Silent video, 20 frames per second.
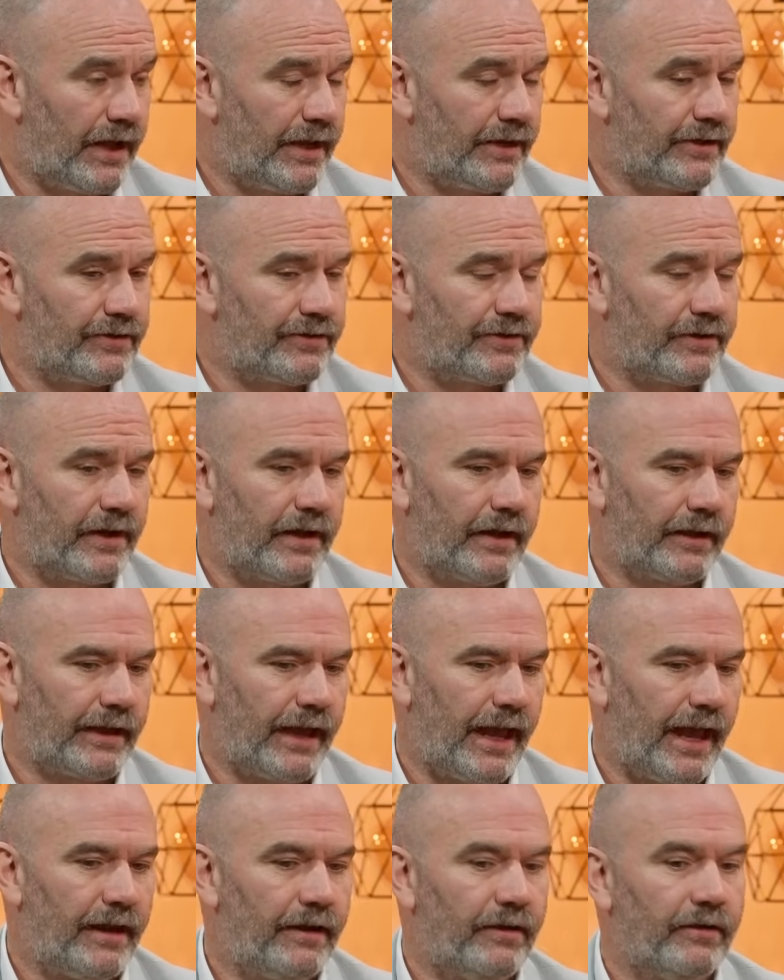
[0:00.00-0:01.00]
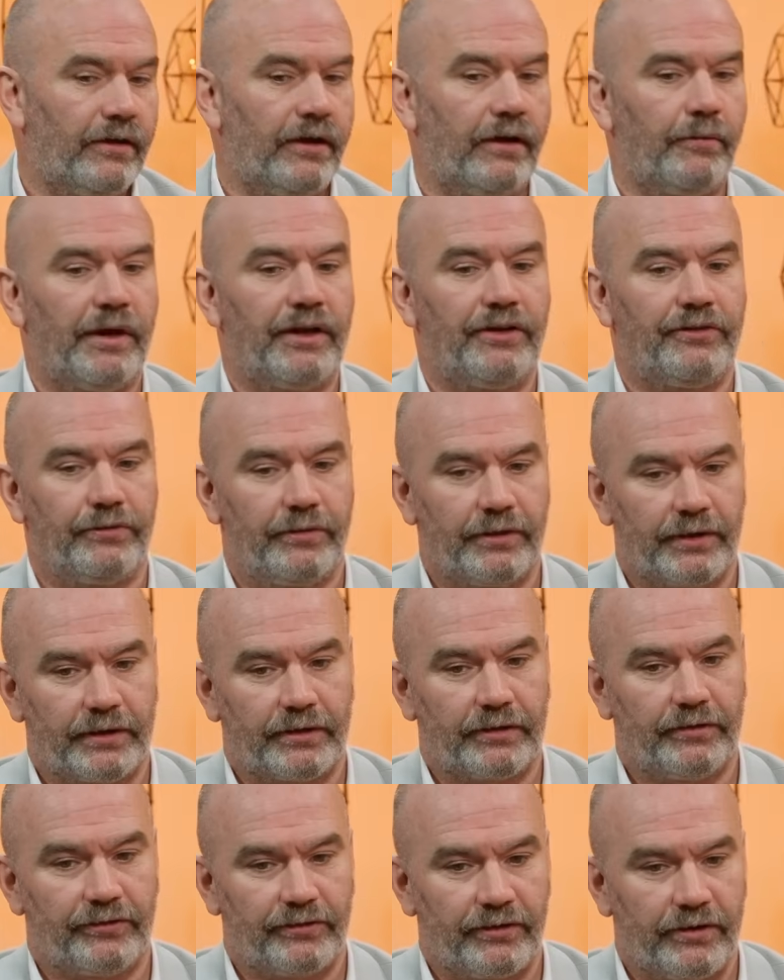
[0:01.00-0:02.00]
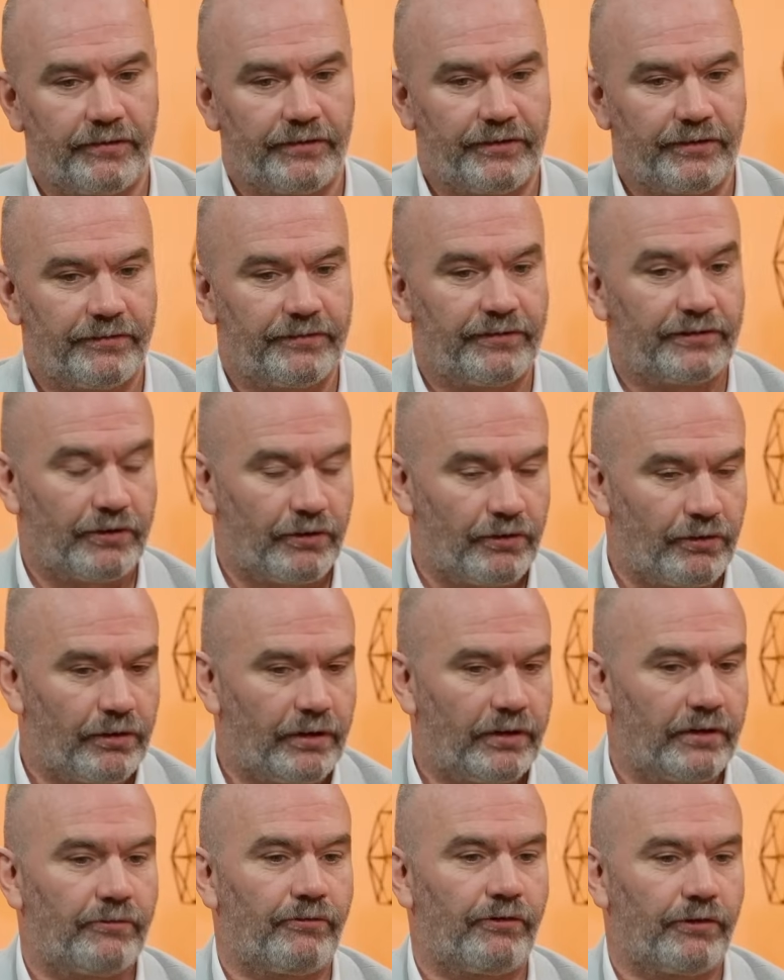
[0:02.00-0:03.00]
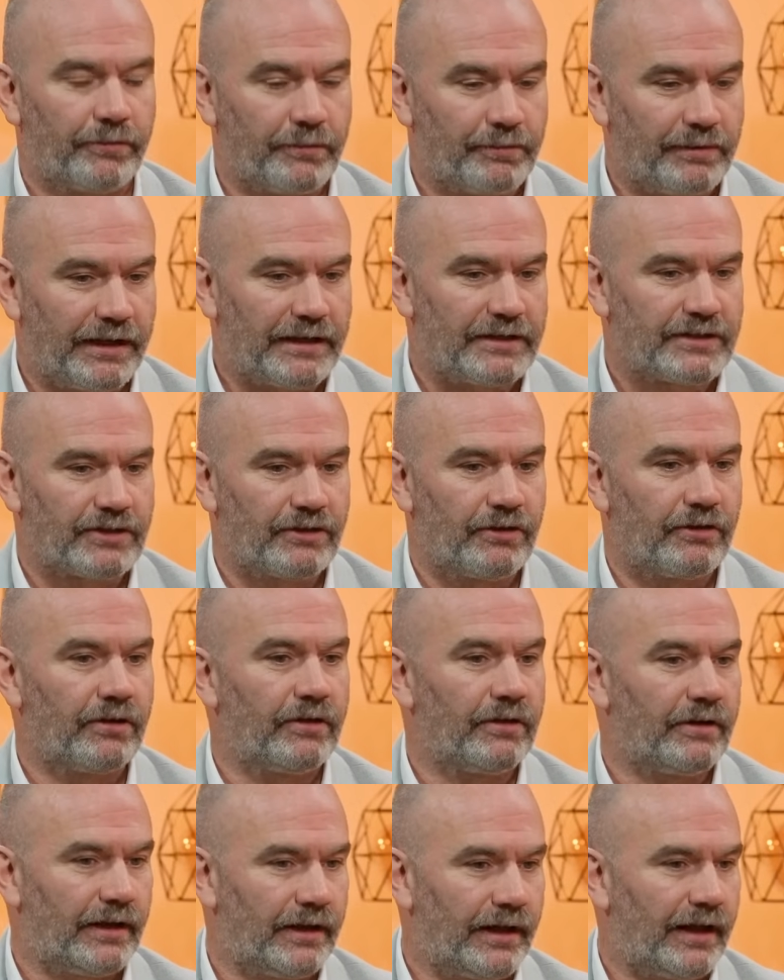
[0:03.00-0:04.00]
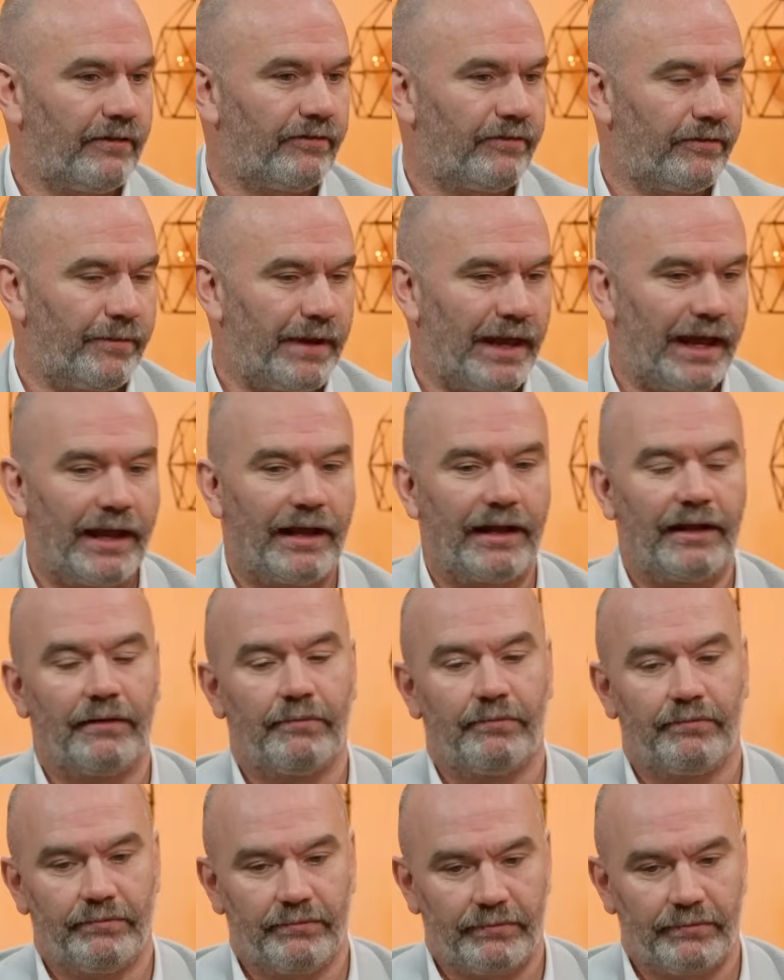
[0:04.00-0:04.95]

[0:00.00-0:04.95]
and again, I went to a conservative school, rugby playing school, alpha male.